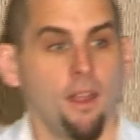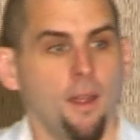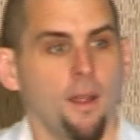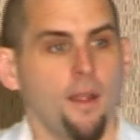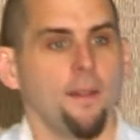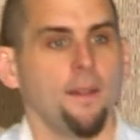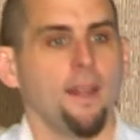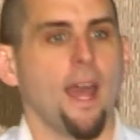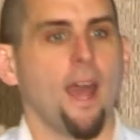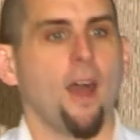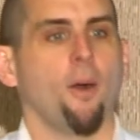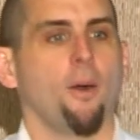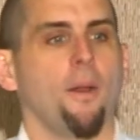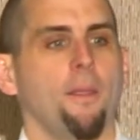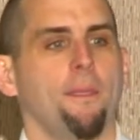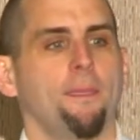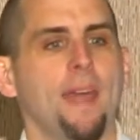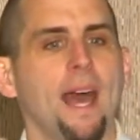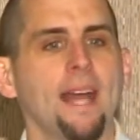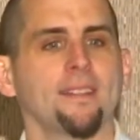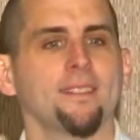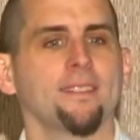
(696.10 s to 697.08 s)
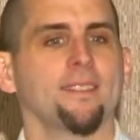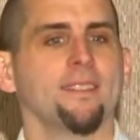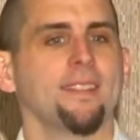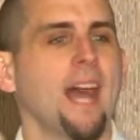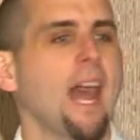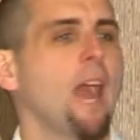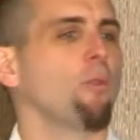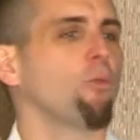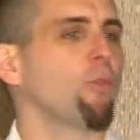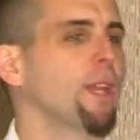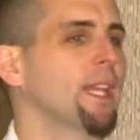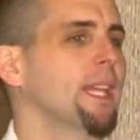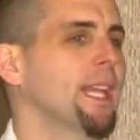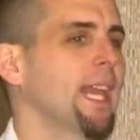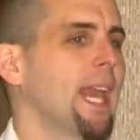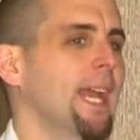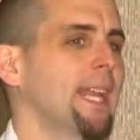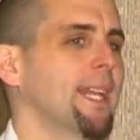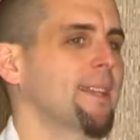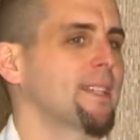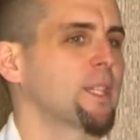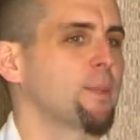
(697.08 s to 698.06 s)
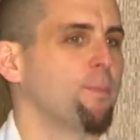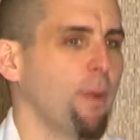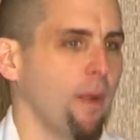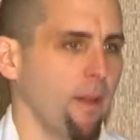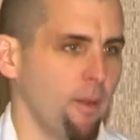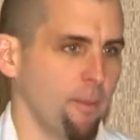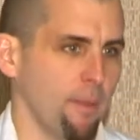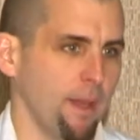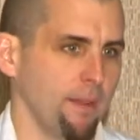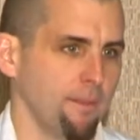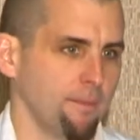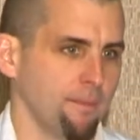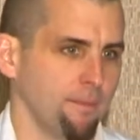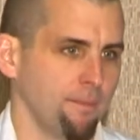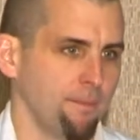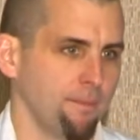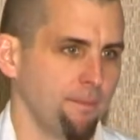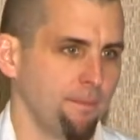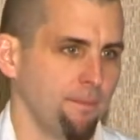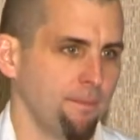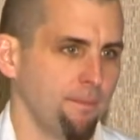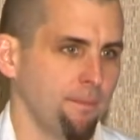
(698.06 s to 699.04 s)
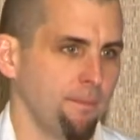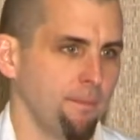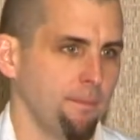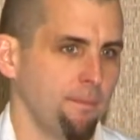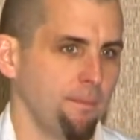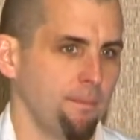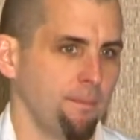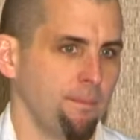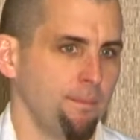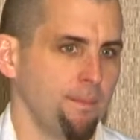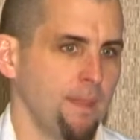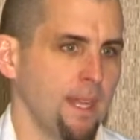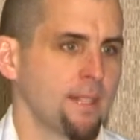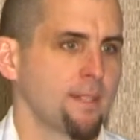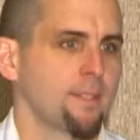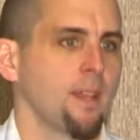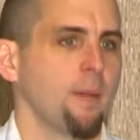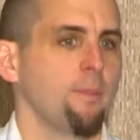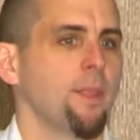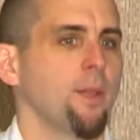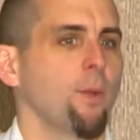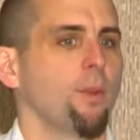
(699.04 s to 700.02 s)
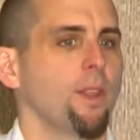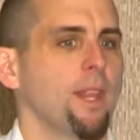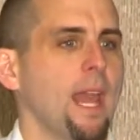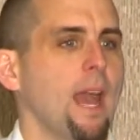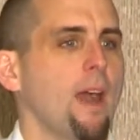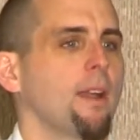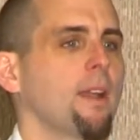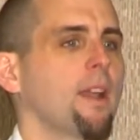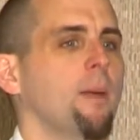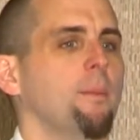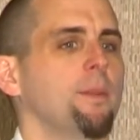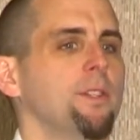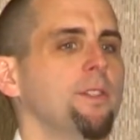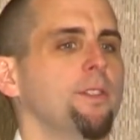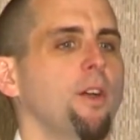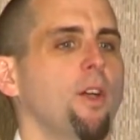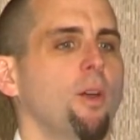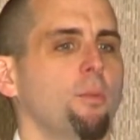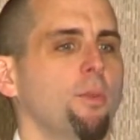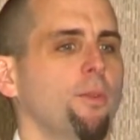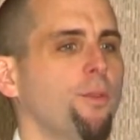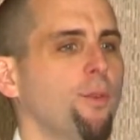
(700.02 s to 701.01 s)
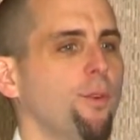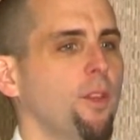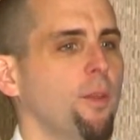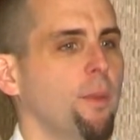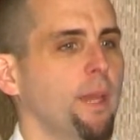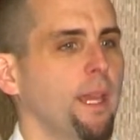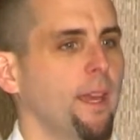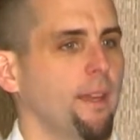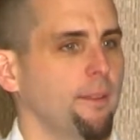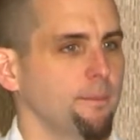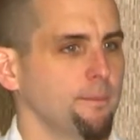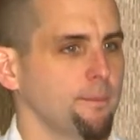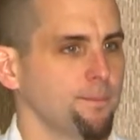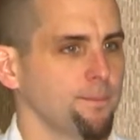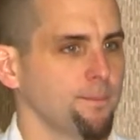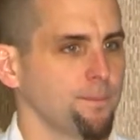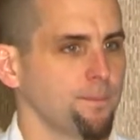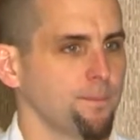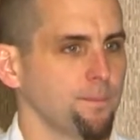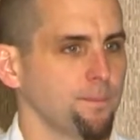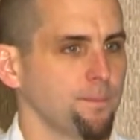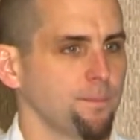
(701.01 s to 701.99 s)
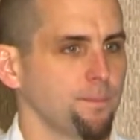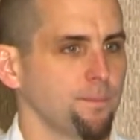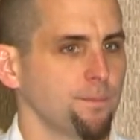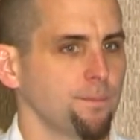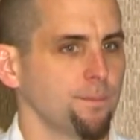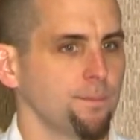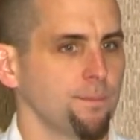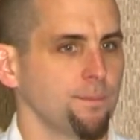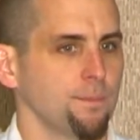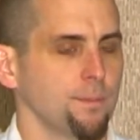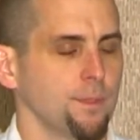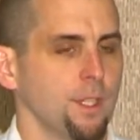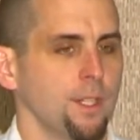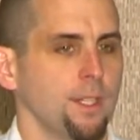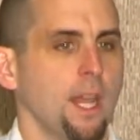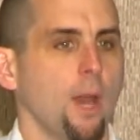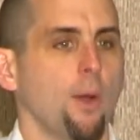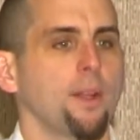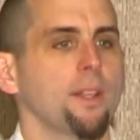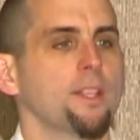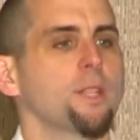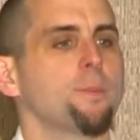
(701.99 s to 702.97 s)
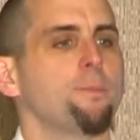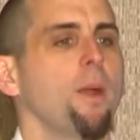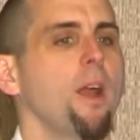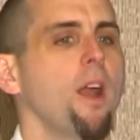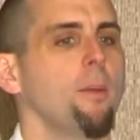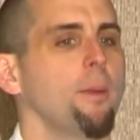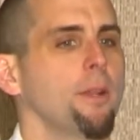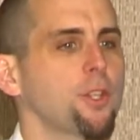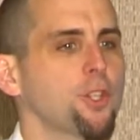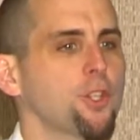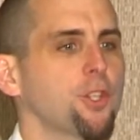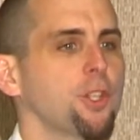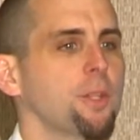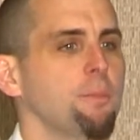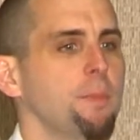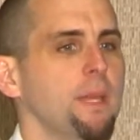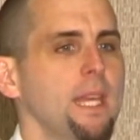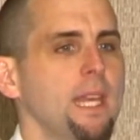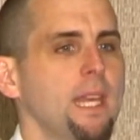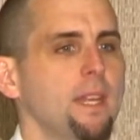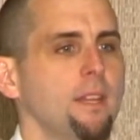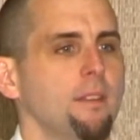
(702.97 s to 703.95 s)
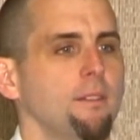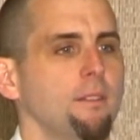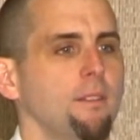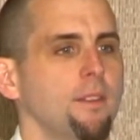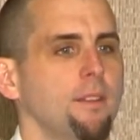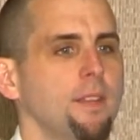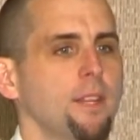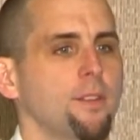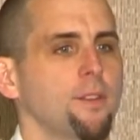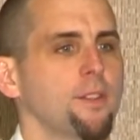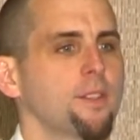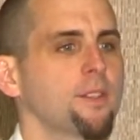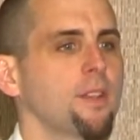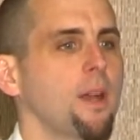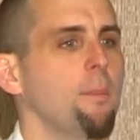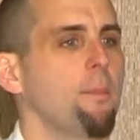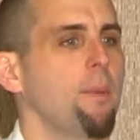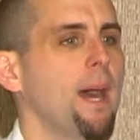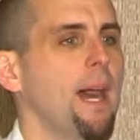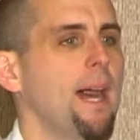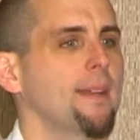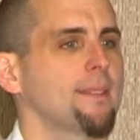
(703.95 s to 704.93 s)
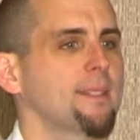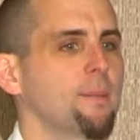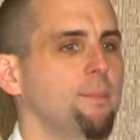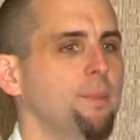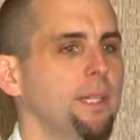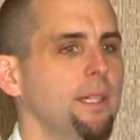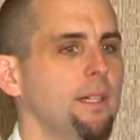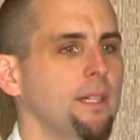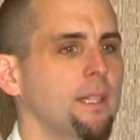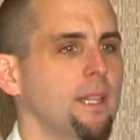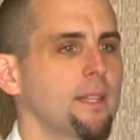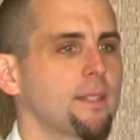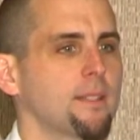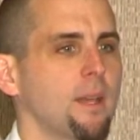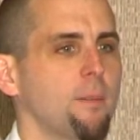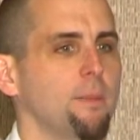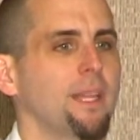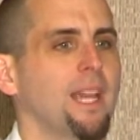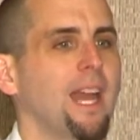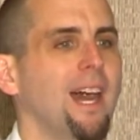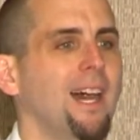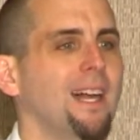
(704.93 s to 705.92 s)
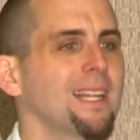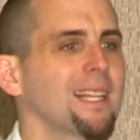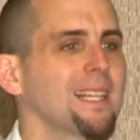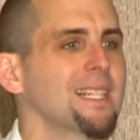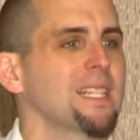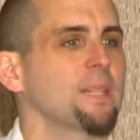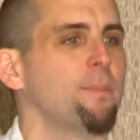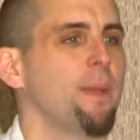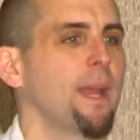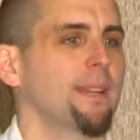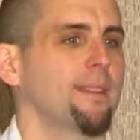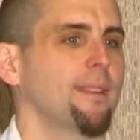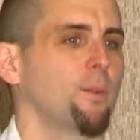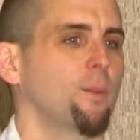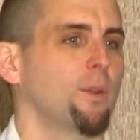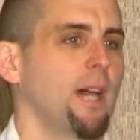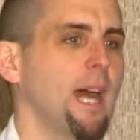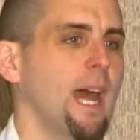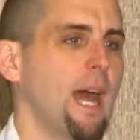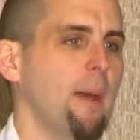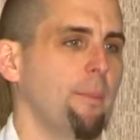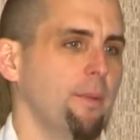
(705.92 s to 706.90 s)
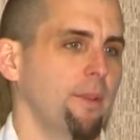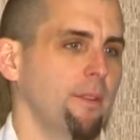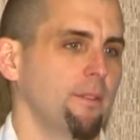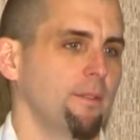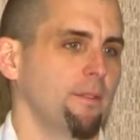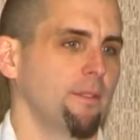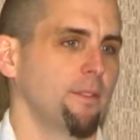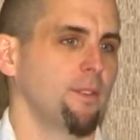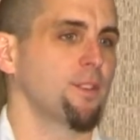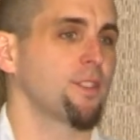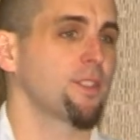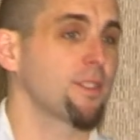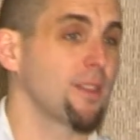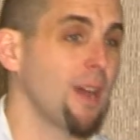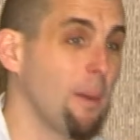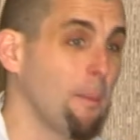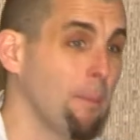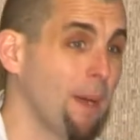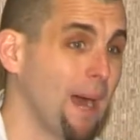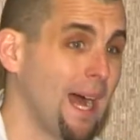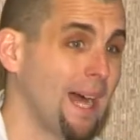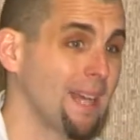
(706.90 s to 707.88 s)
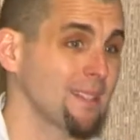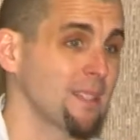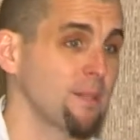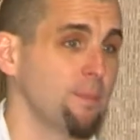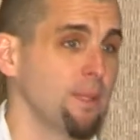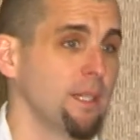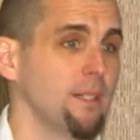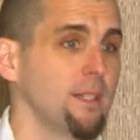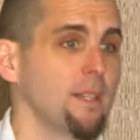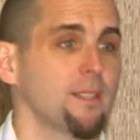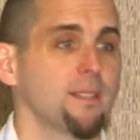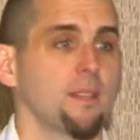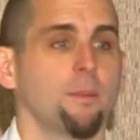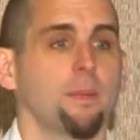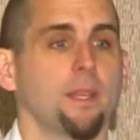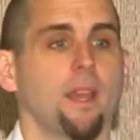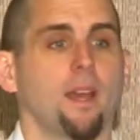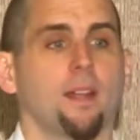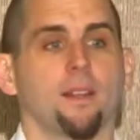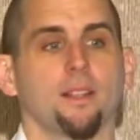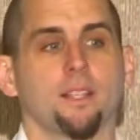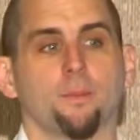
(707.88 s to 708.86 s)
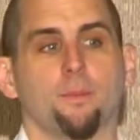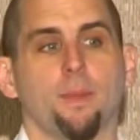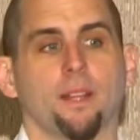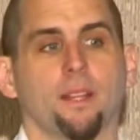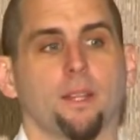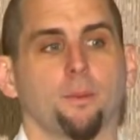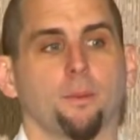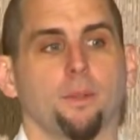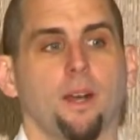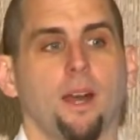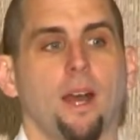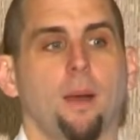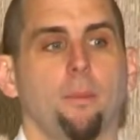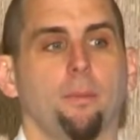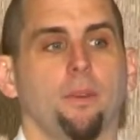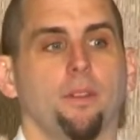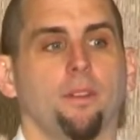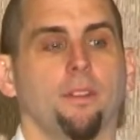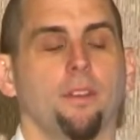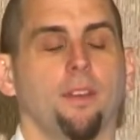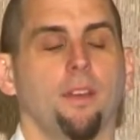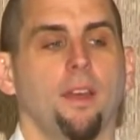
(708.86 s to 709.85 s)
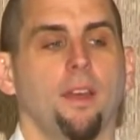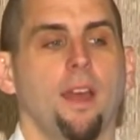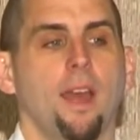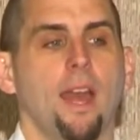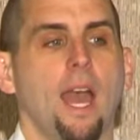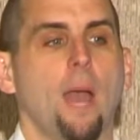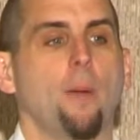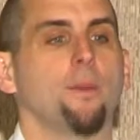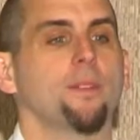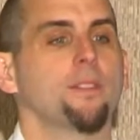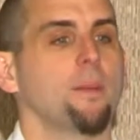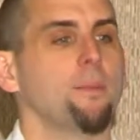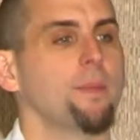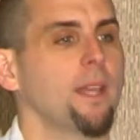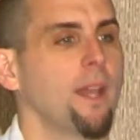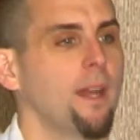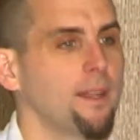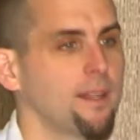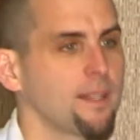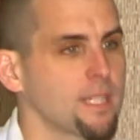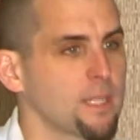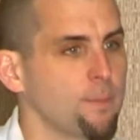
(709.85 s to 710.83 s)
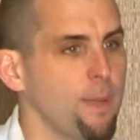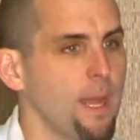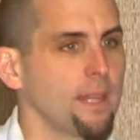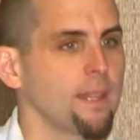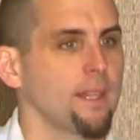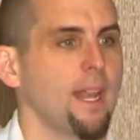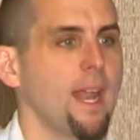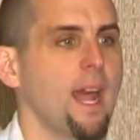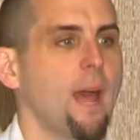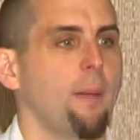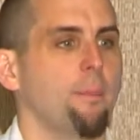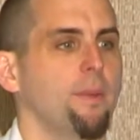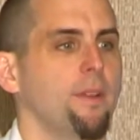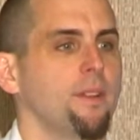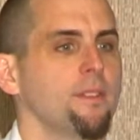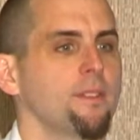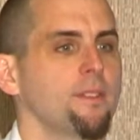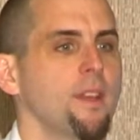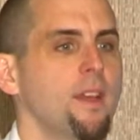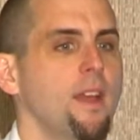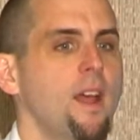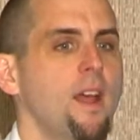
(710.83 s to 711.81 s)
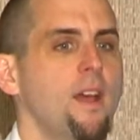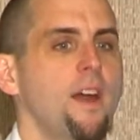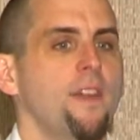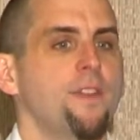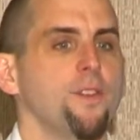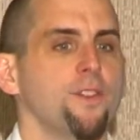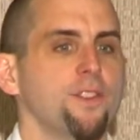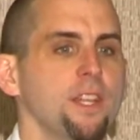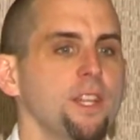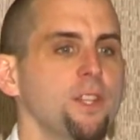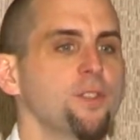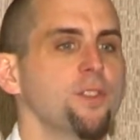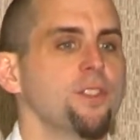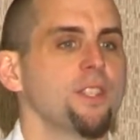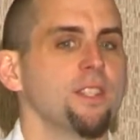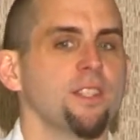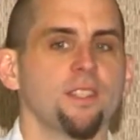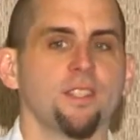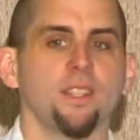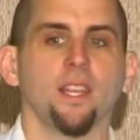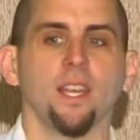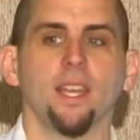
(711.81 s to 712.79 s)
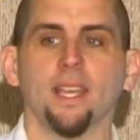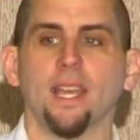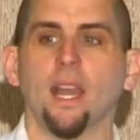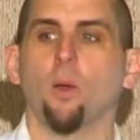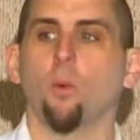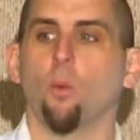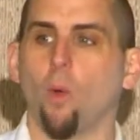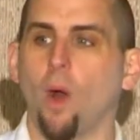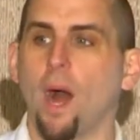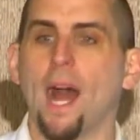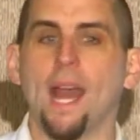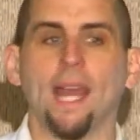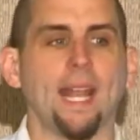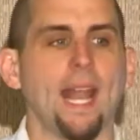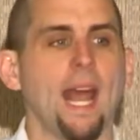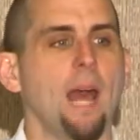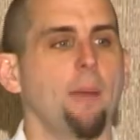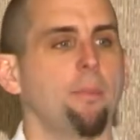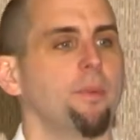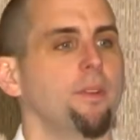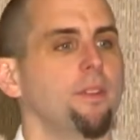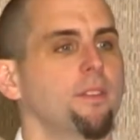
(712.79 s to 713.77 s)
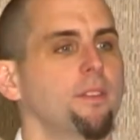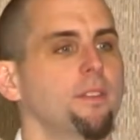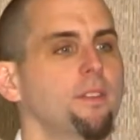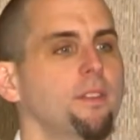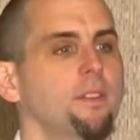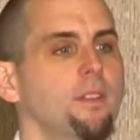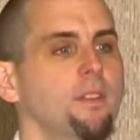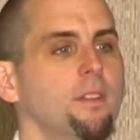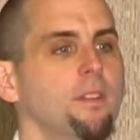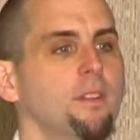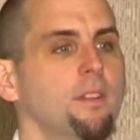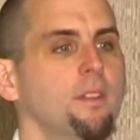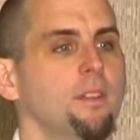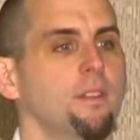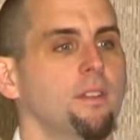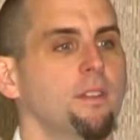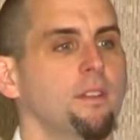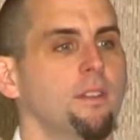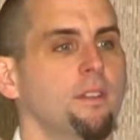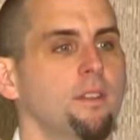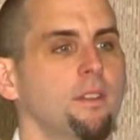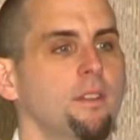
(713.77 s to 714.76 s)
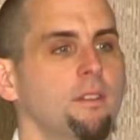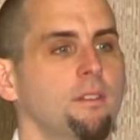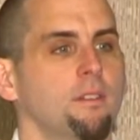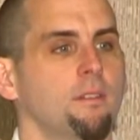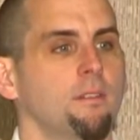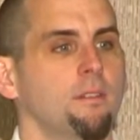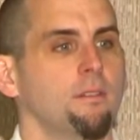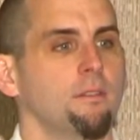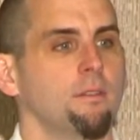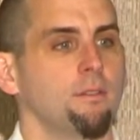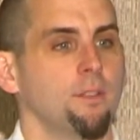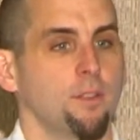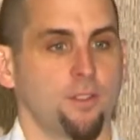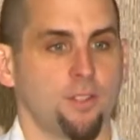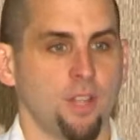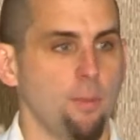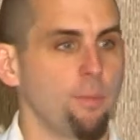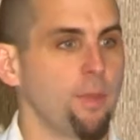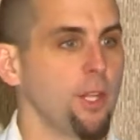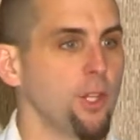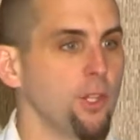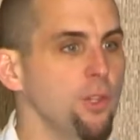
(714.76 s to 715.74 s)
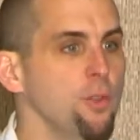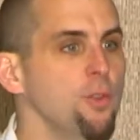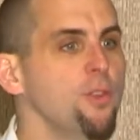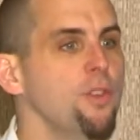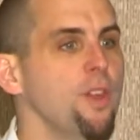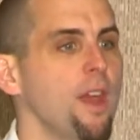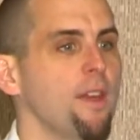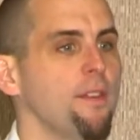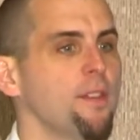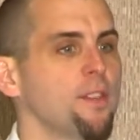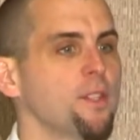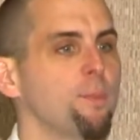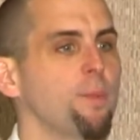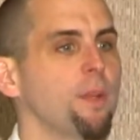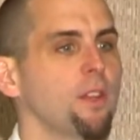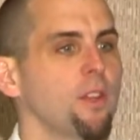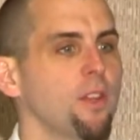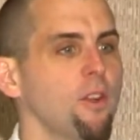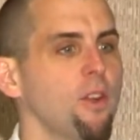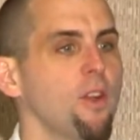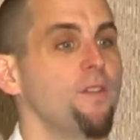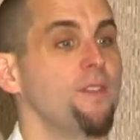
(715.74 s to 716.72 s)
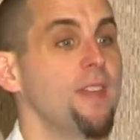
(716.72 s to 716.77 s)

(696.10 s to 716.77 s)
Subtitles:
Now, that's not really an experiment. That's something where the outcome is known before you begin. Now, an experiment should mean that there's some possibility that something unexpected will happen. There's some possibility something unexpected will happen. And when something unexpected happens, that there's interest in seeking out why it happened. There's something new there that's been learned.